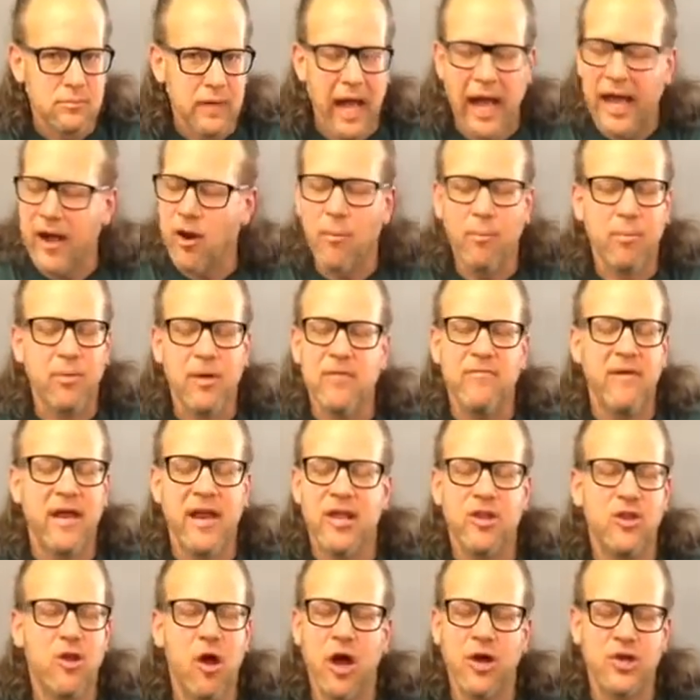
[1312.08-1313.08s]
I don't believe
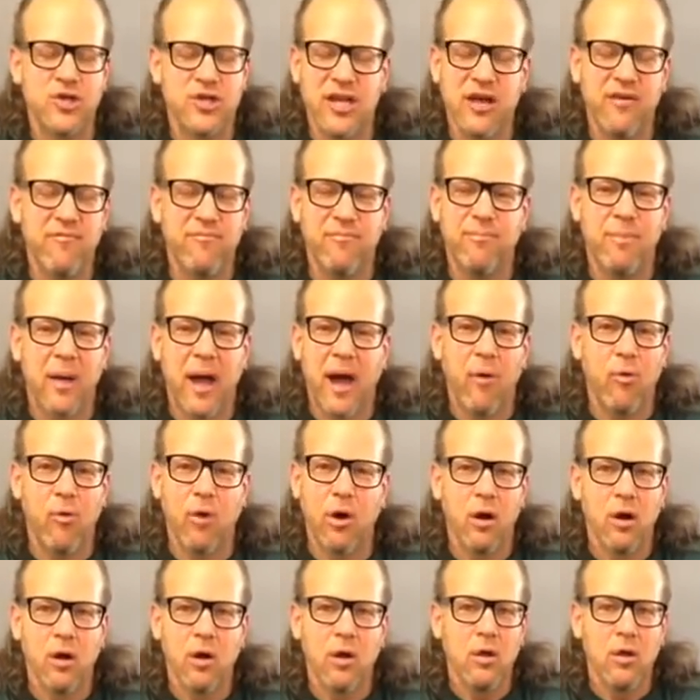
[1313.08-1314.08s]
any dog should have
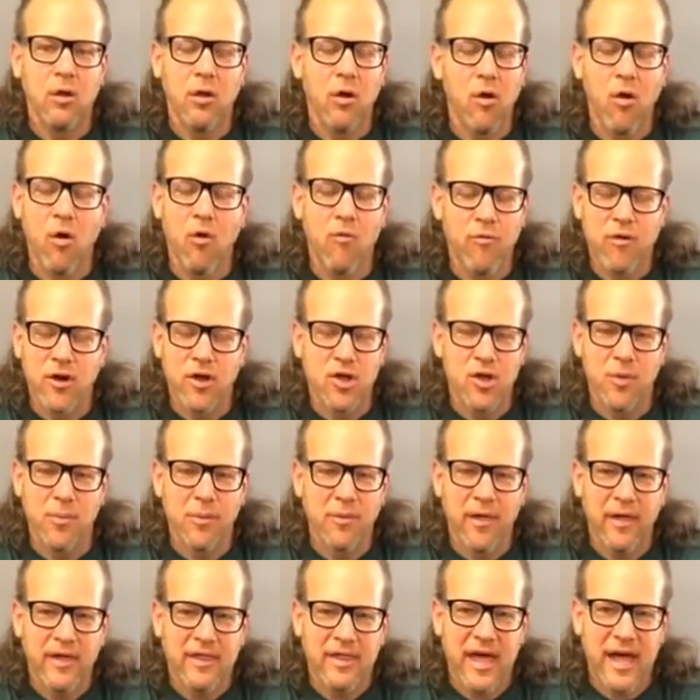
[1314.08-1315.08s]
power over a
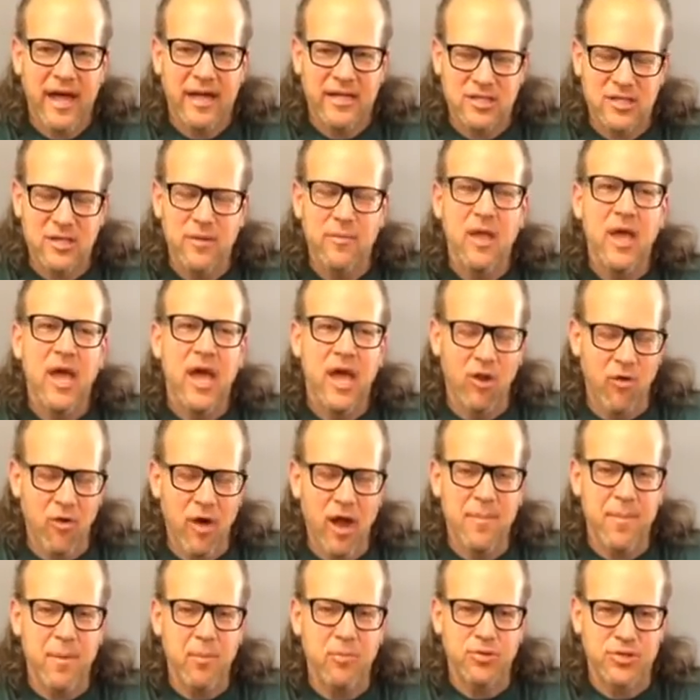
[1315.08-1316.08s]
human like that. And a
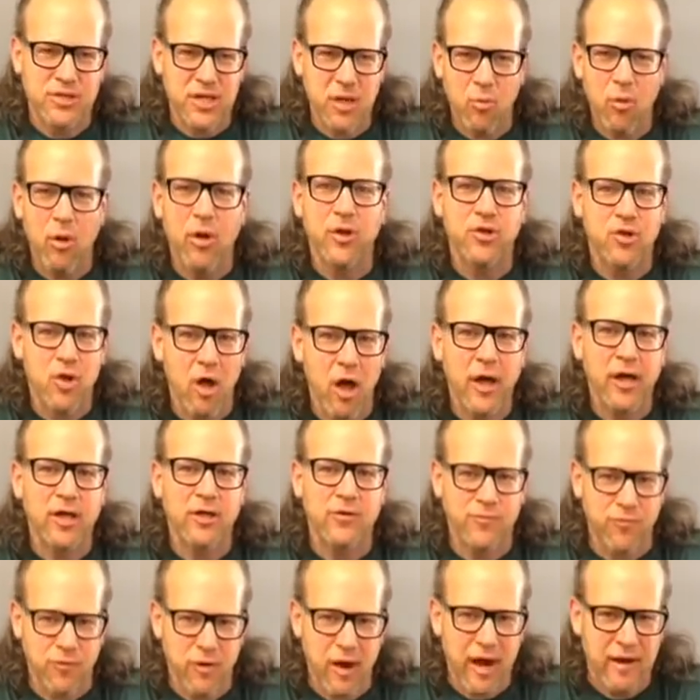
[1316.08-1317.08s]
lot of people say, well, a dog
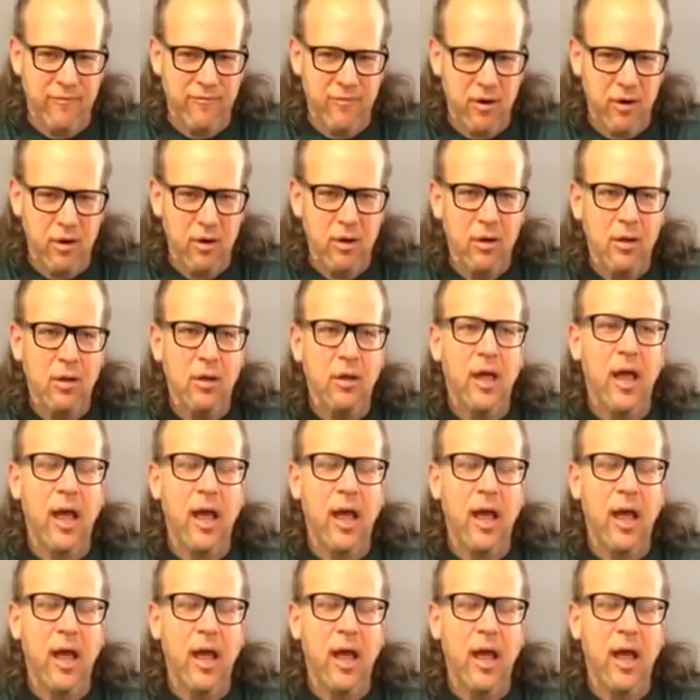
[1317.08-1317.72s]
is forever.